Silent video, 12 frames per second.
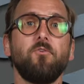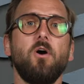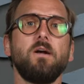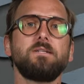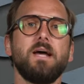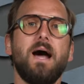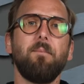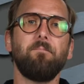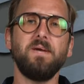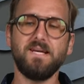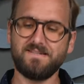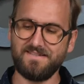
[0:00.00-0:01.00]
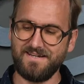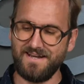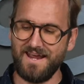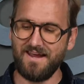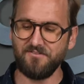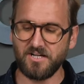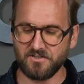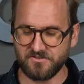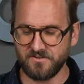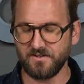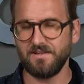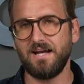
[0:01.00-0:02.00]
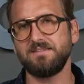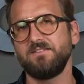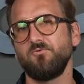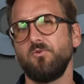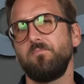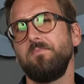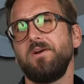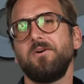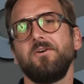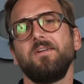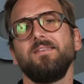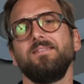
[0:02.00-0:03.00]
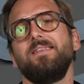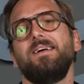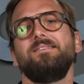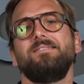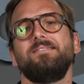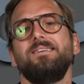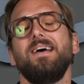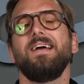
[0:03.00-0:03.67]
for our top picks in aviator sunglasses with mirrored lenses.